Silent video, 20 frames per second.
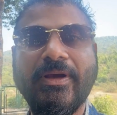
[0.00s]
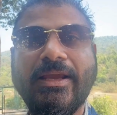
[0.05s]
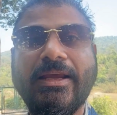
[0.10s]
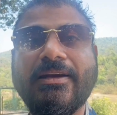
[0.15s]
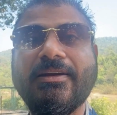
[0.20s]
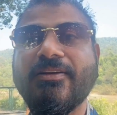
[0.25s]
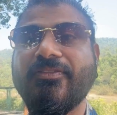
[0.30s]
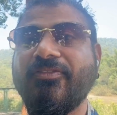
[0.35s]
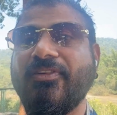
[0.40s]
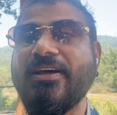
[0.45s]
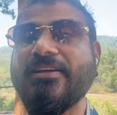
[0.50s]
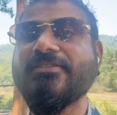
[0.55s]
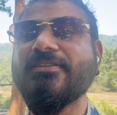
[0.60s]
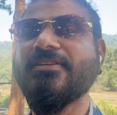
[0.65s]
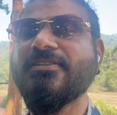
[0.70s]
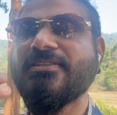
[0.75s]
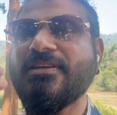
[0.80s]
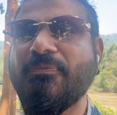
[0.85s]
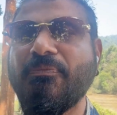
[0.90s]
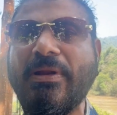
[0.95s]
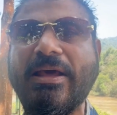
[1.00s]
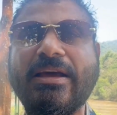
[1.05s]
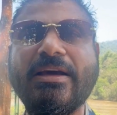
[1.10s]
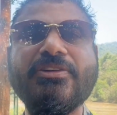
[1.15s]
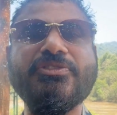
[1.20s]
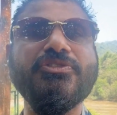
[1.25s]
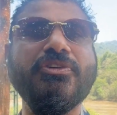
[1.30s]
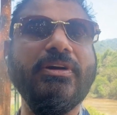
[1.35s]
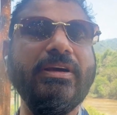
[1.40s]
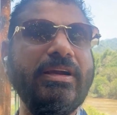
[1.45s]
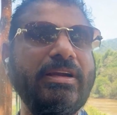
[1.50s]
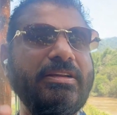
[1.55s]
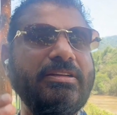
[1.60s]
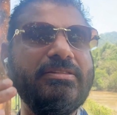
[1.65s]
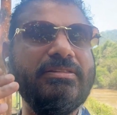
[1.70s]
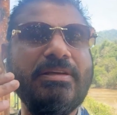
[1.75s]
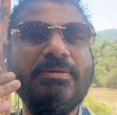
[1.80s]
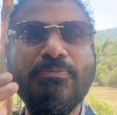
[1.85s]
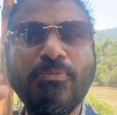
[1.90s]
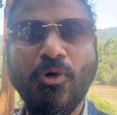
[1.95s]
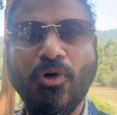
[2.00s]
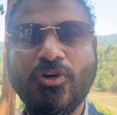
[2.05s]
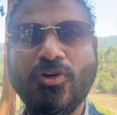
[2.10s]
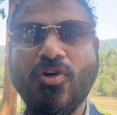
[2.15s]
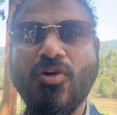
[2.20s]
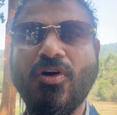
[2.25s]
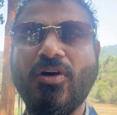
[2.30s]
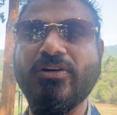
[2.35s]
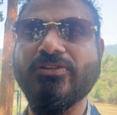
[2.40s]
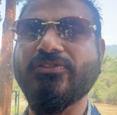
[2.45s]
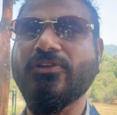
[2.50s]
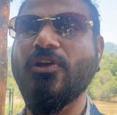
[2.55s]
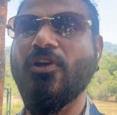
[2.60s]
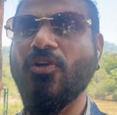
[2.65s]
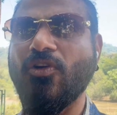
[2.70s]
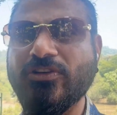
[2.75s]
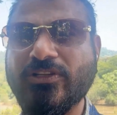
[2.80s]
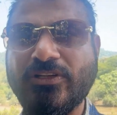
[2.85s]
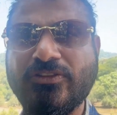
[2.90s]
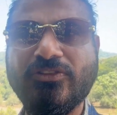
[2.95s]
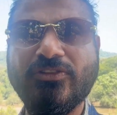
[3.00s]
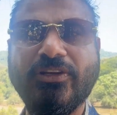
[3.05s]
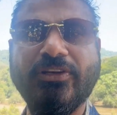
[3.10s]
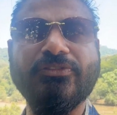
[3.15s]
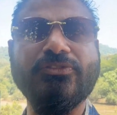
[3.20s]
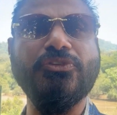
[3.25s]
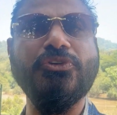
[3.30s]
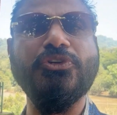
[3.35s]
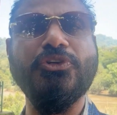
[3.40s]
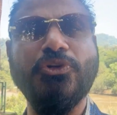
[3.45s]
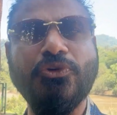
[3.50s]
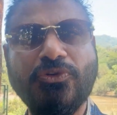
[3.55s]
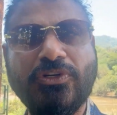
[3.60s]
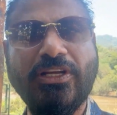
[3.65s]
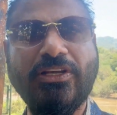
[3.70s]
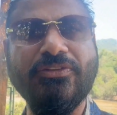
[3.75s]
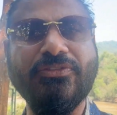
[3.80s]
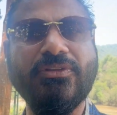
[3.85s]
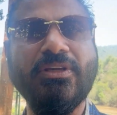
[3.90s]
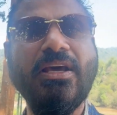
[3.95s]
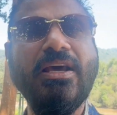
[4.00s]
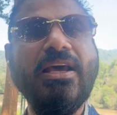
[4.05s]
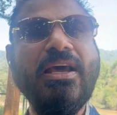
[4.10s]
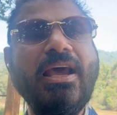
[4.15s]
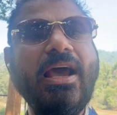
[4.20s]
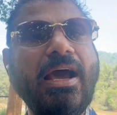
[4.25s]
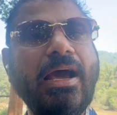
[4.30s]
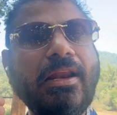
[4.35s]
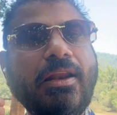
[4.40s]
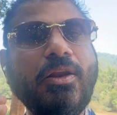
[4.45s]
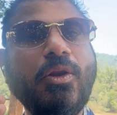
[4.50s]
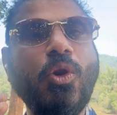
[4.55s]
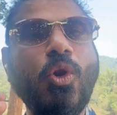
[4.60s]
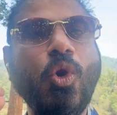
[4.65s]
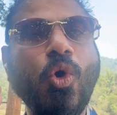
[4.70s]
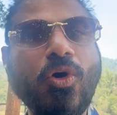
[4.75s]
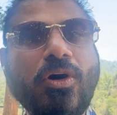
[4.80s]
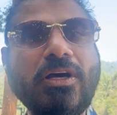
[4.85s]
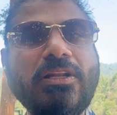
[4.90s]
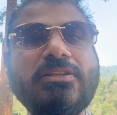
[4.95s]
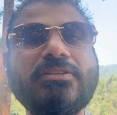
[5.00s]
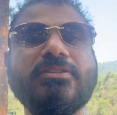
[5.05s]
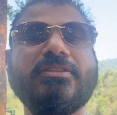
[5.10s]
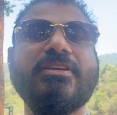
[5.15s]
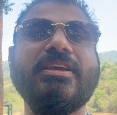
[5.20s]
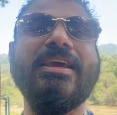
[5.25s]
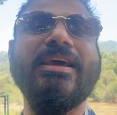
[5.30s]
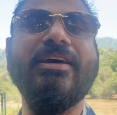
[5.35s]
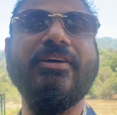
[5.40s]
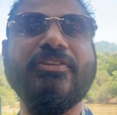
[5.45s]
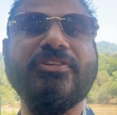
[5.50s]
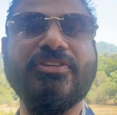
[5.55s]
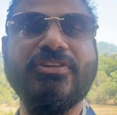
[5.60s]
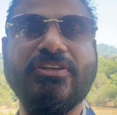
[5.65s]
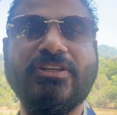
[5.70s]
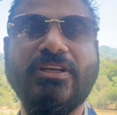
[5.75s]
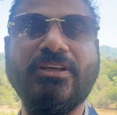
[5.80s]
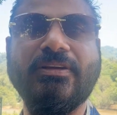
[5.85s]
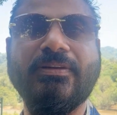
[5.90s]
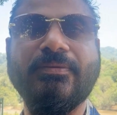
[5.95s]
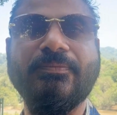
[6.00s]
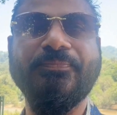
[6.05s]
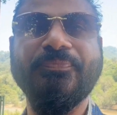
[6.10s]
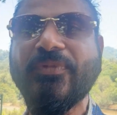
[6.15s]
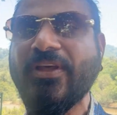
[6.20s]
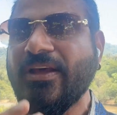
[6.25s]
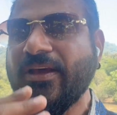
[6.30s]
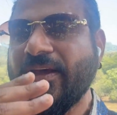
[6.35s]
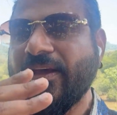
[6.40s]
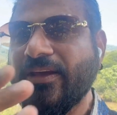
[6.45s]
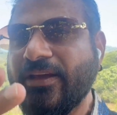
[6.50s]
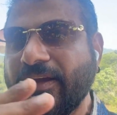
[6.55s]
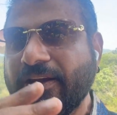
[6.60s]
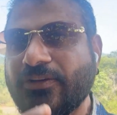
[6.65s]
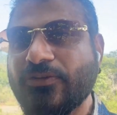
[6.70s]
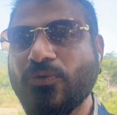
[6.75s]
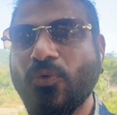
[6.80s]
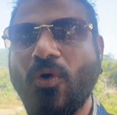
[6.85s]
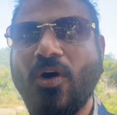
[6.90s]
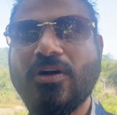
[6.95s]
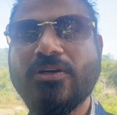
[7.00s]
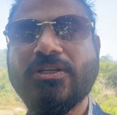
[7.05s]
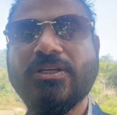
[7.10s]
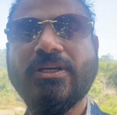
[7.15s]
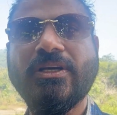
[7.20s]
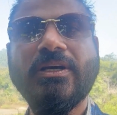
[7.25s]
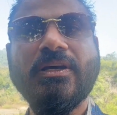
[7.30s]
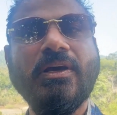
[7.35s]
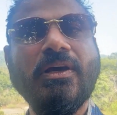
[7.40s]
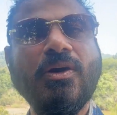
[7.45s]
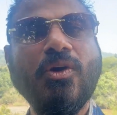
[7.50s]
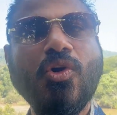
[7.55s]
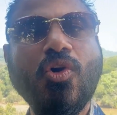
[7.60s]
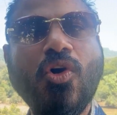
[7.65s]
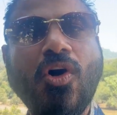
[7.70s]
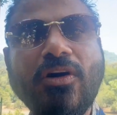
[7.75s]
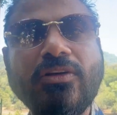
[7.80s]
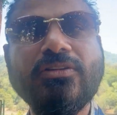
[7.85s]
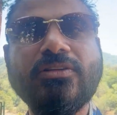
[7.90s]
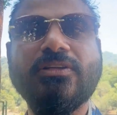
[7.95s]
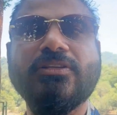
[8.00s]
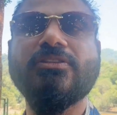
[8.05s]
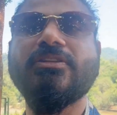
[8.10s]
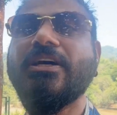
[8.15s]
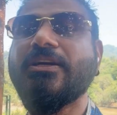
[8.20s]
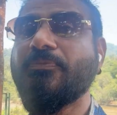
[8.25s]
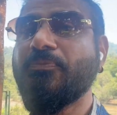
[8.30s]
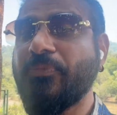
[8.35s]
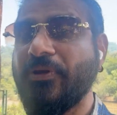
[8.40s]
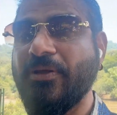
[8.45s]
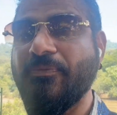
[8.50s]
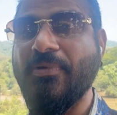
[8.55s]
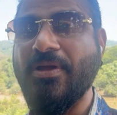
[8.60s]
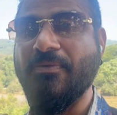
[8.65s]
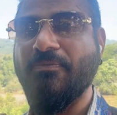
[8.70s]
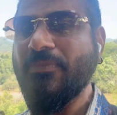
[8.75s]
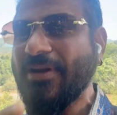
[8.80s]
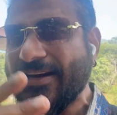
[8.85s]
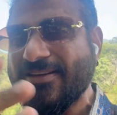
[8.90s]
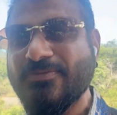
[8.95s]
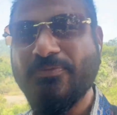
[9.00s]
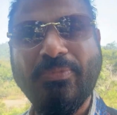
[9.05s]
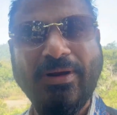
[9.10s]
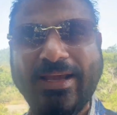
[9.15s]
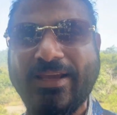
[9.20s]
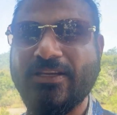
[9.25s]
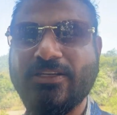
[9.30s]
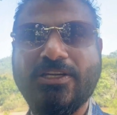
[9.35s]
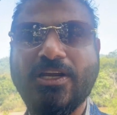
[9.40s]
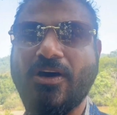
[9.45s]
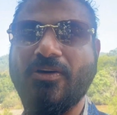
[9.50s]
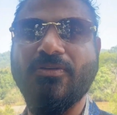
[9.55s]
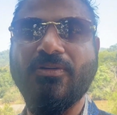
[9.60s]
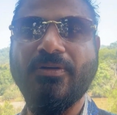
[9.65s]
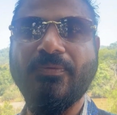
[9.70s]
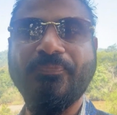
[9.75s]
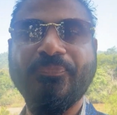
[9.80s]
it reflects supply constraints, import costs, logistics, duties, and local scarcity. Here's what causes that premium. Let's break it down.